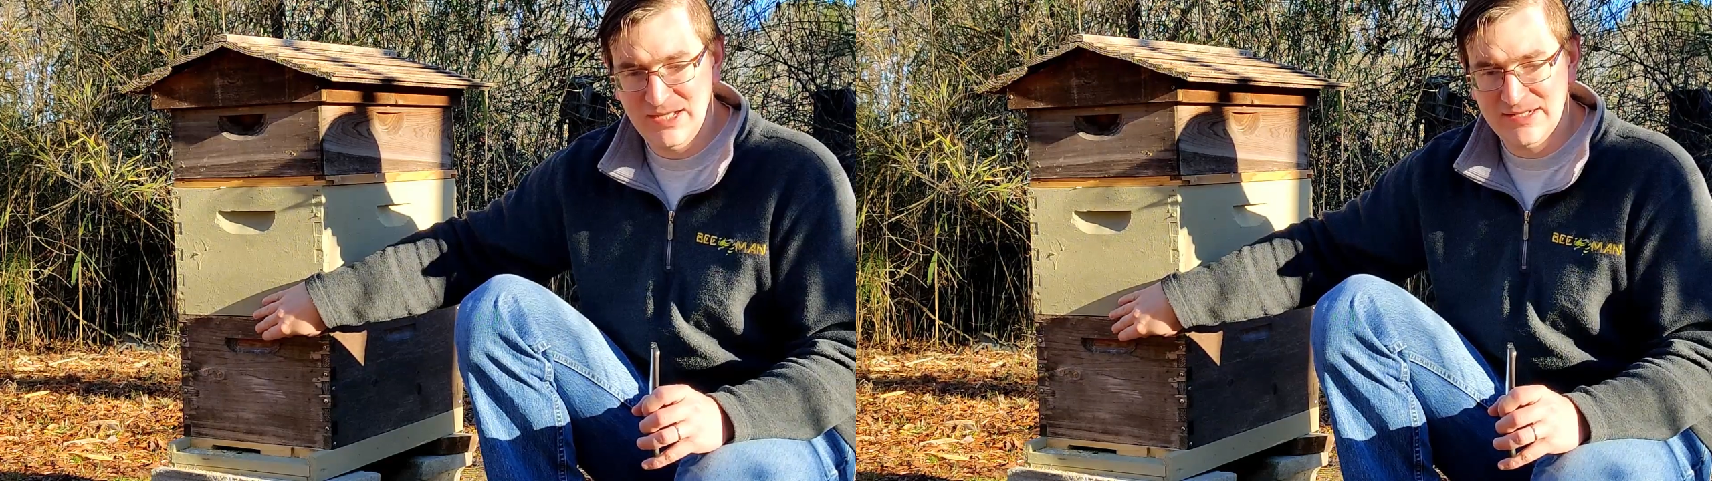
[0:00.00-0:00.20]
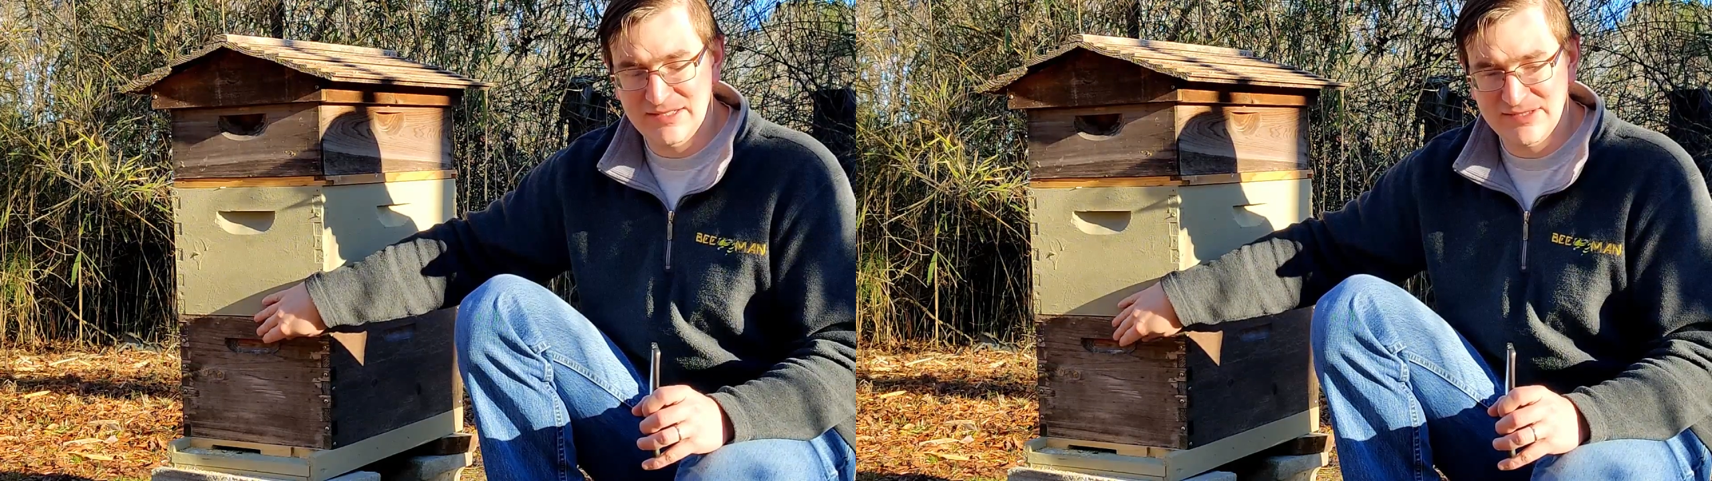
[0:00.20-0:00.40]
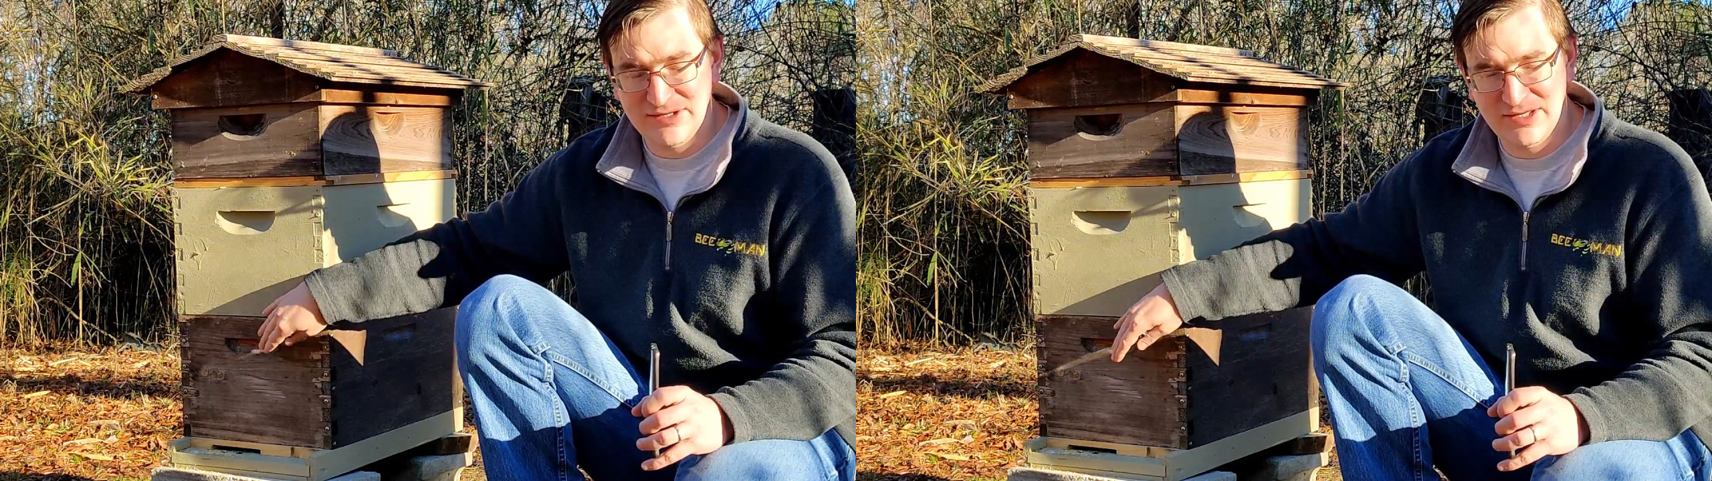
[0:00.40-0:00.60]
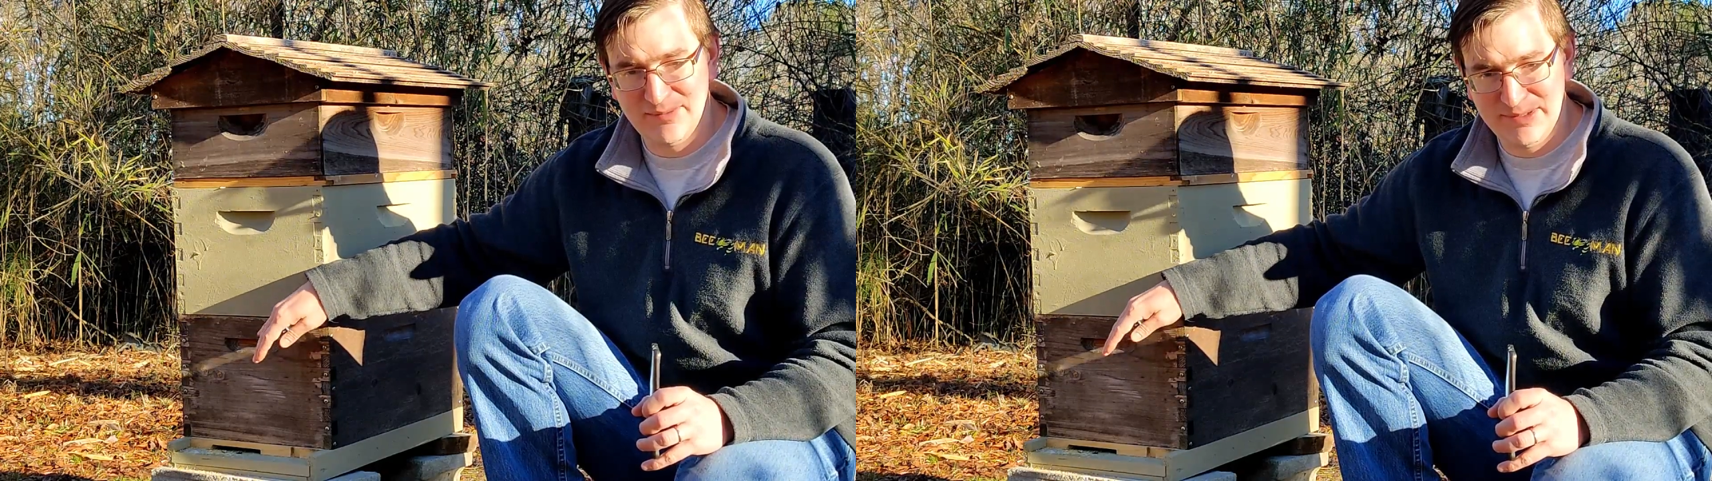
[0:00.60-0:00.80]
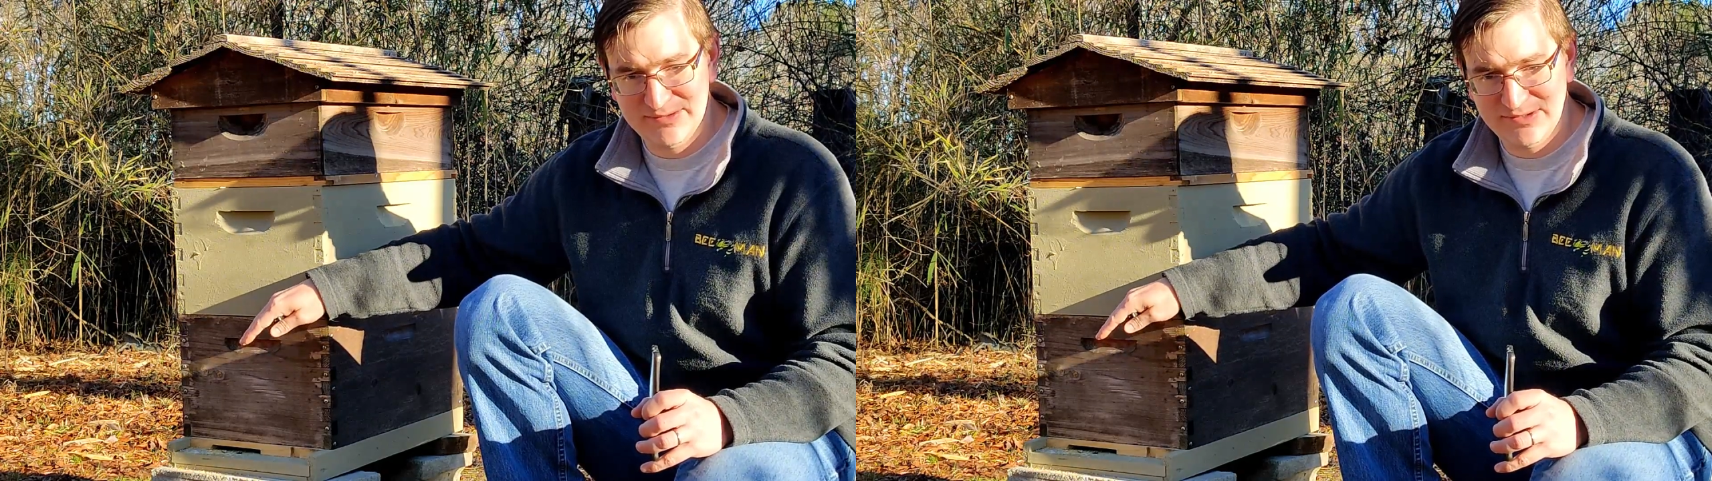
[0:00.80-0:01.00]
And that's how
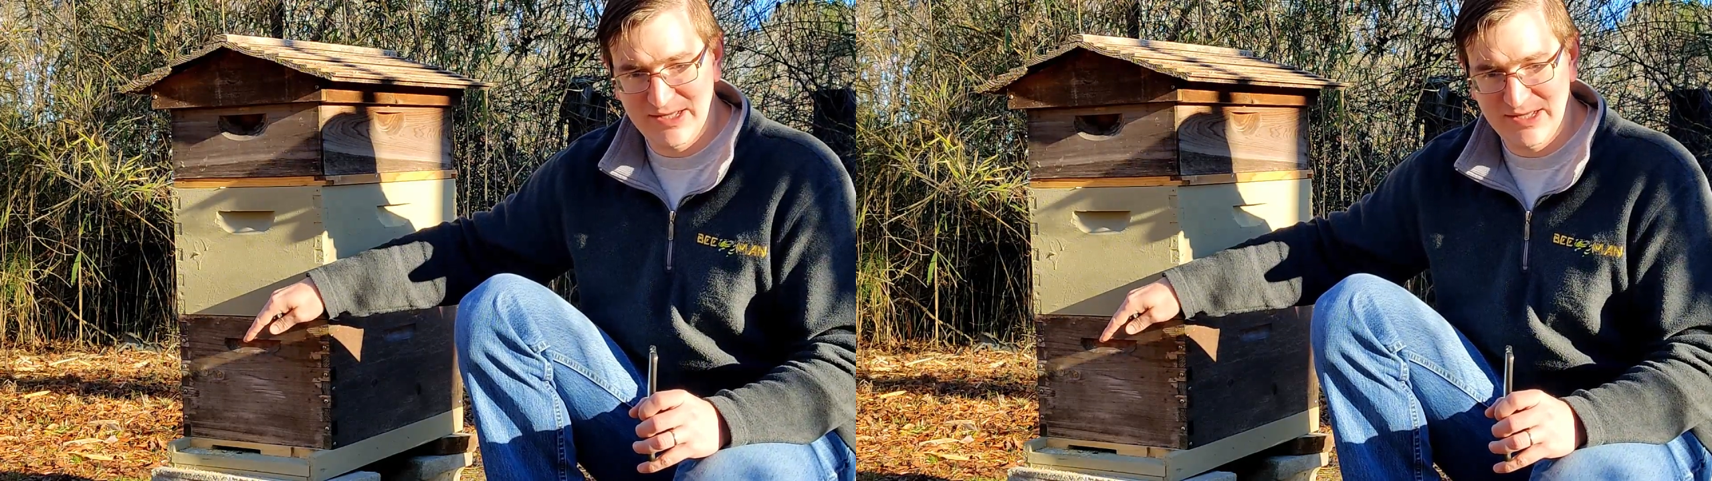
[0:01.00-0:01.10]
honeybees